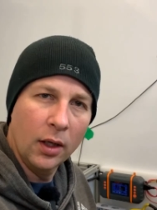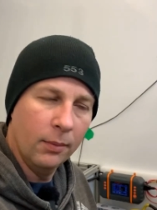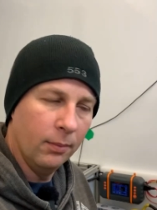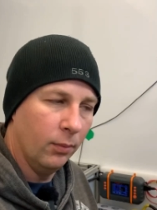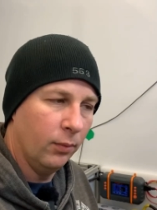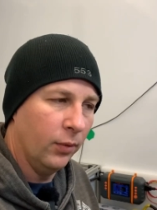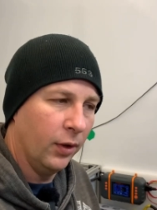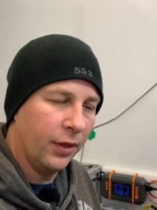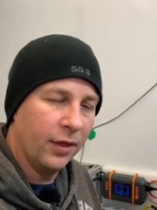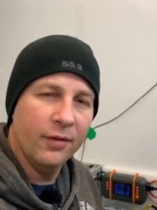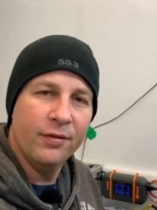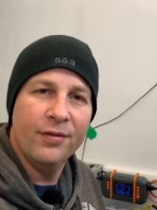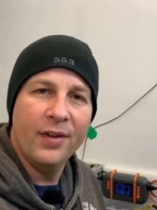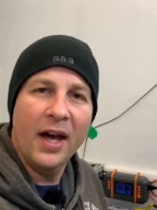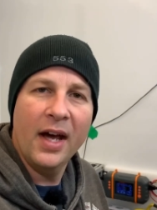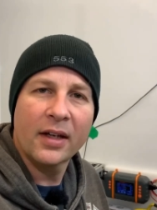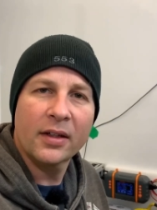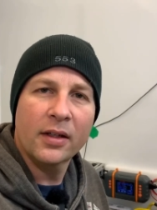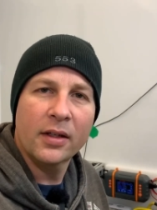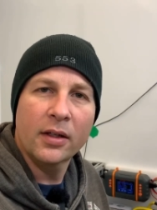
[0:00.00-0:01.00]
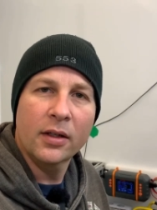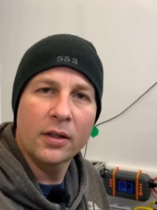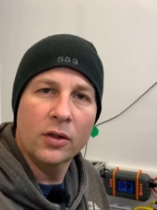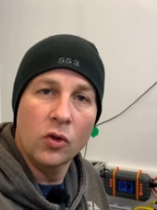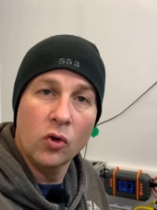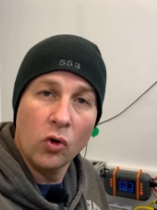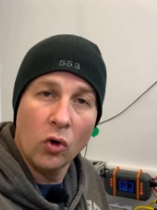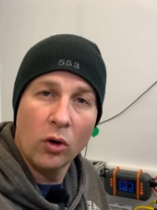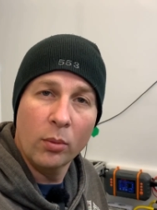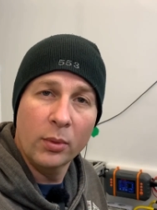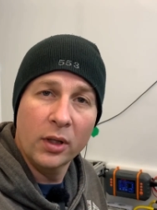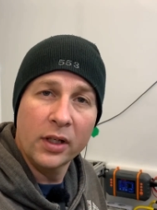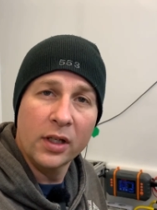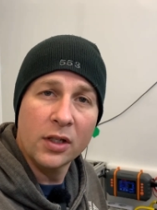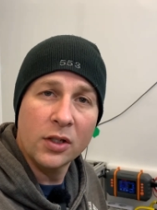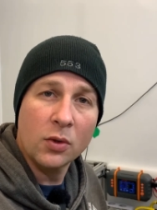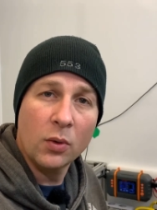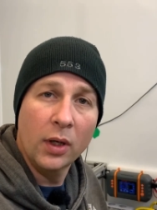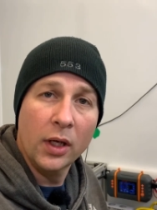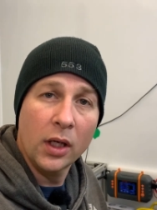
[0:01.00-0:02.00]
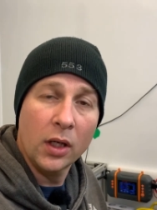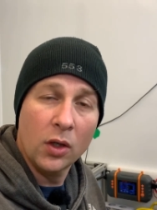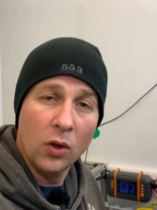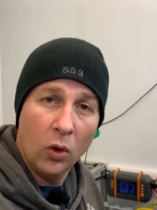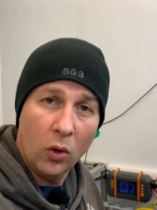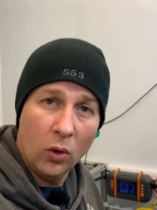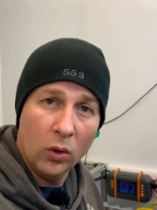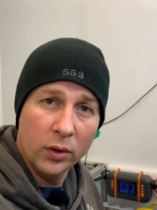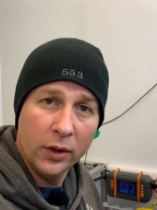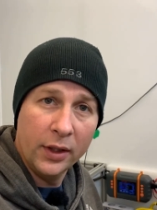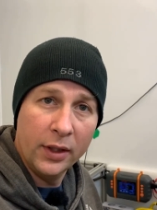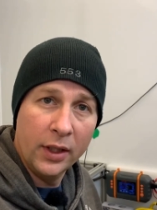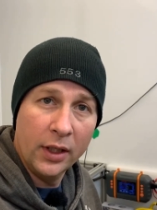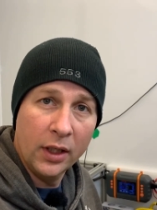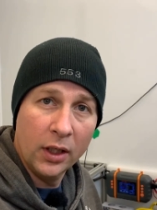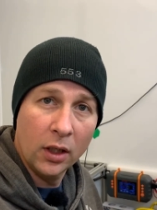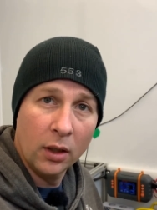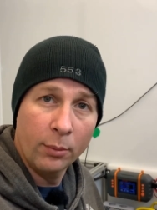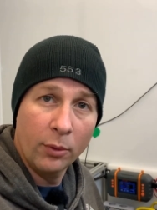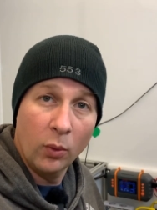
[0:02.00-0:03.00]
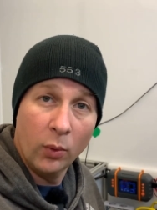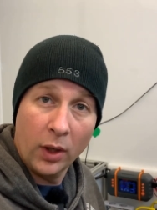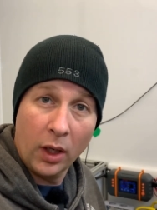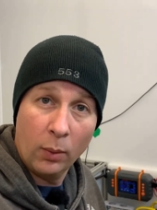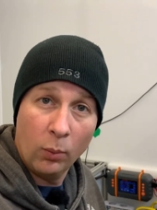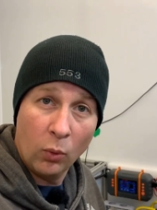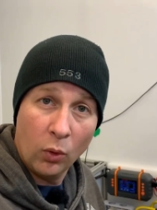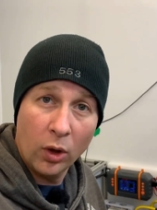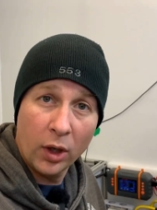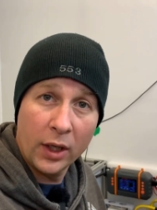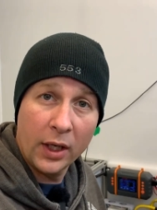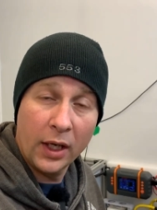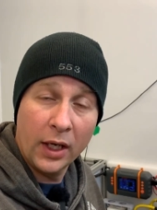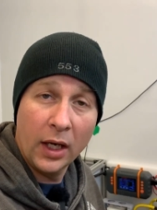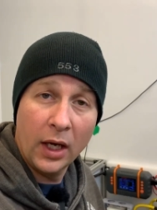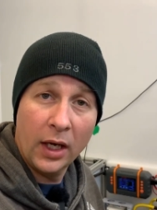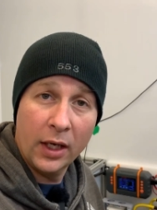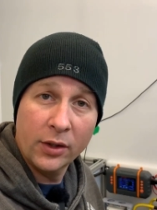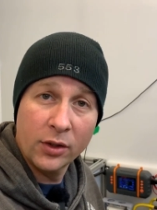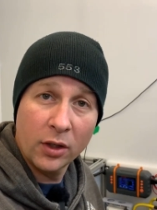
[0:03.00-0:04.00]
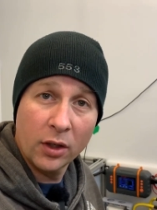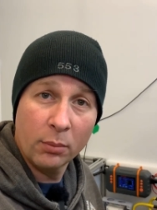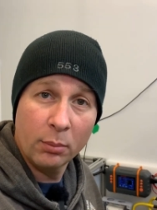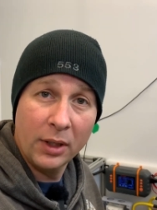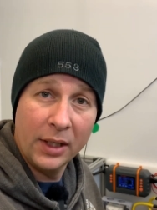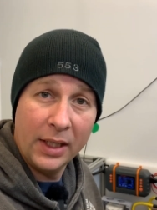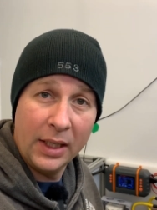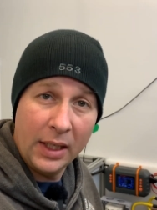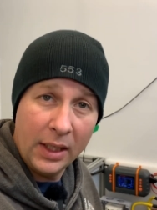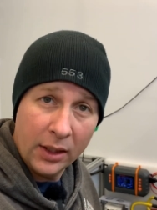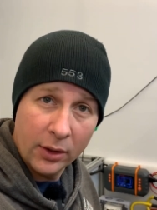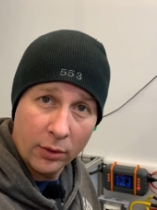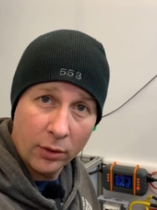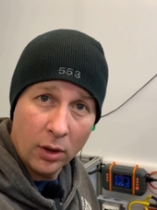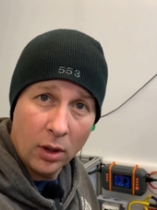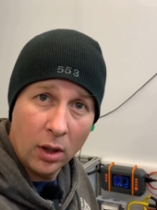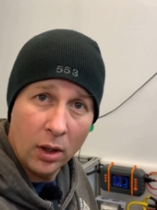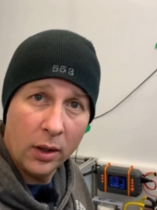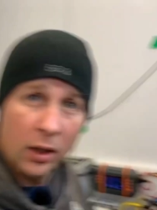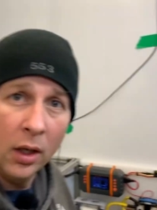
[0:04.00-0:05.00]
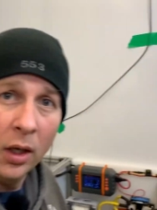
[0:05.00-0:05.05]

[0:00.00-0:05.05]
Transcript: With the fact that it normally is quite cold in here, but when I'm working, I turn my heater on,